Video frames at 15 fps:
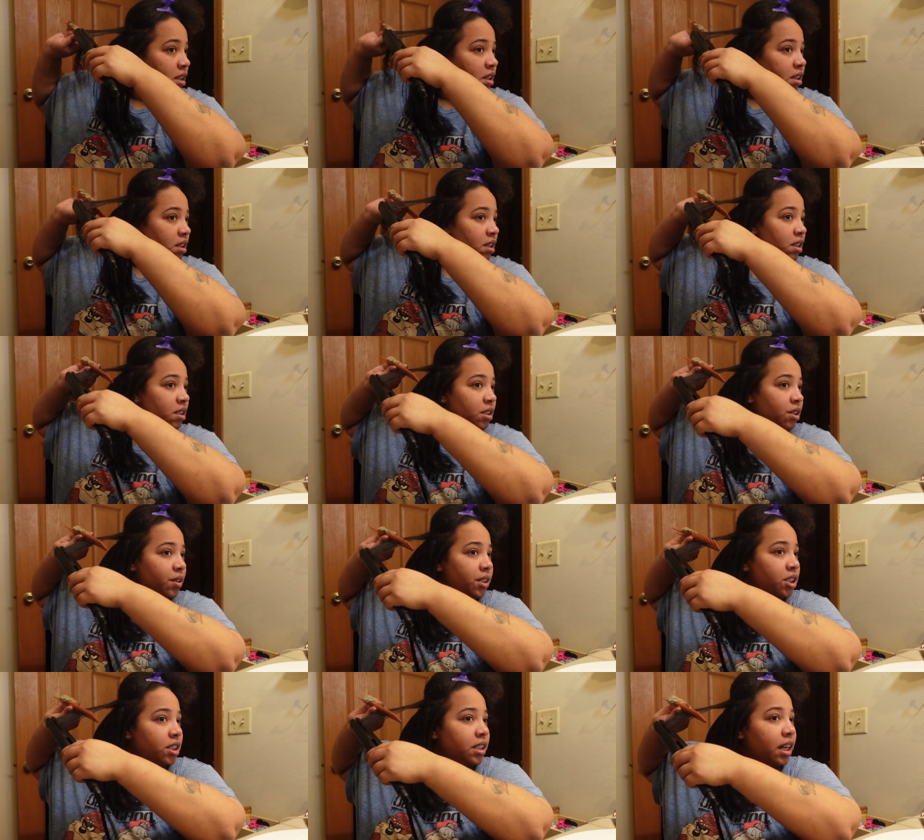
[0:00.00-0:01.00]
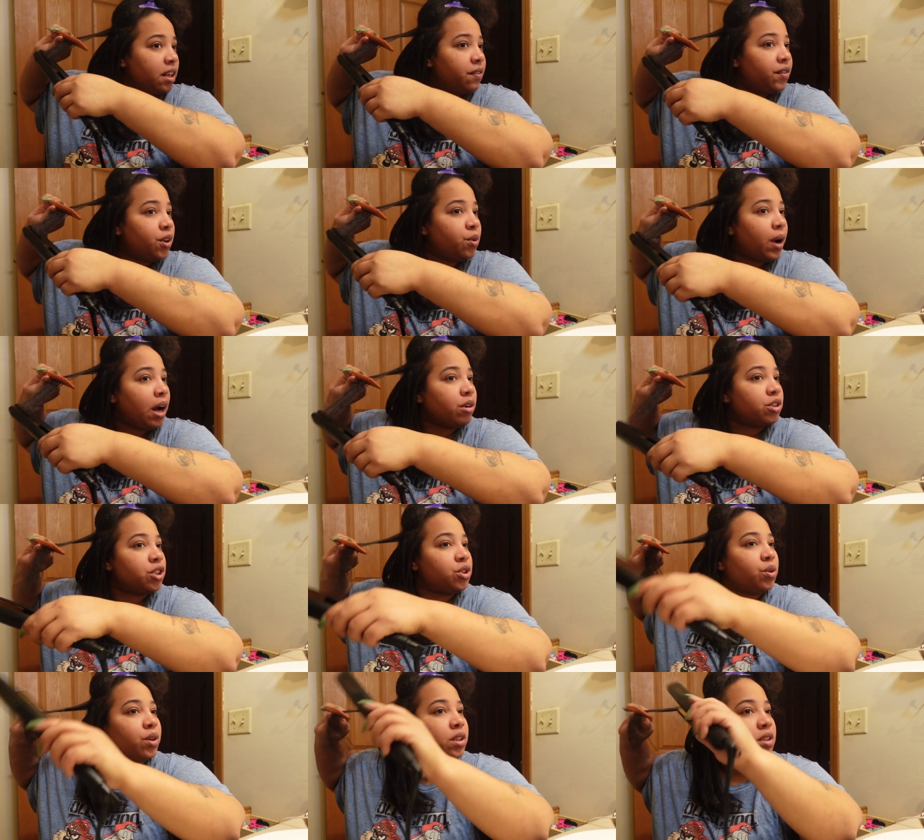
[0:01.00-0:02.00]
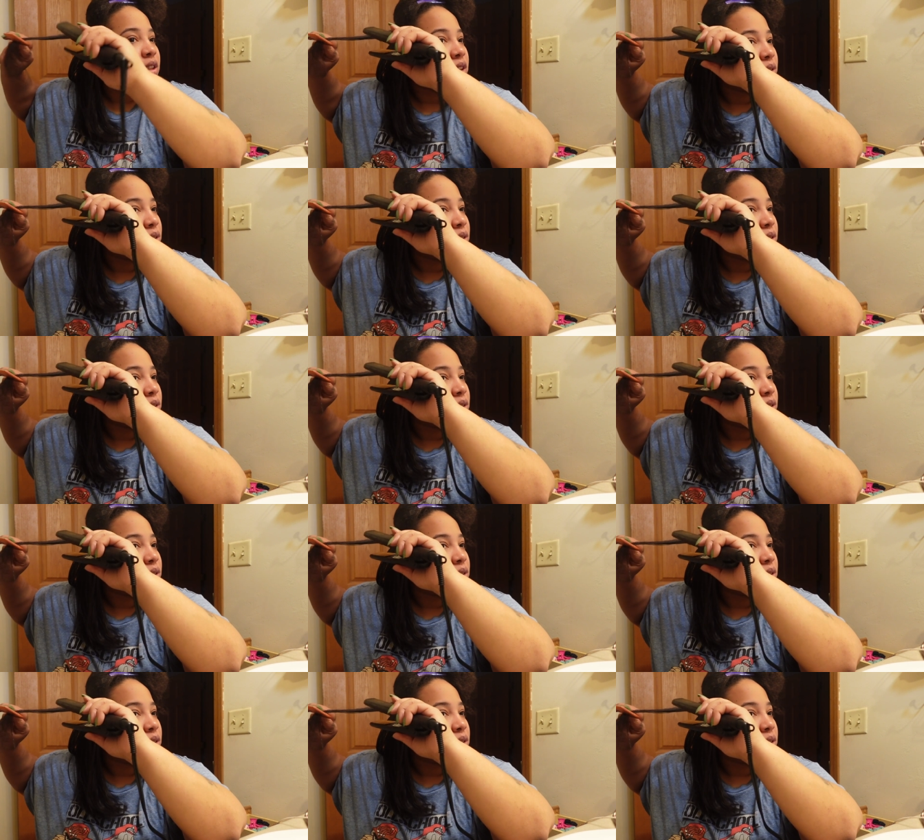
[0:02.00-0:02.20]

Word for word: So I just got a few house chores to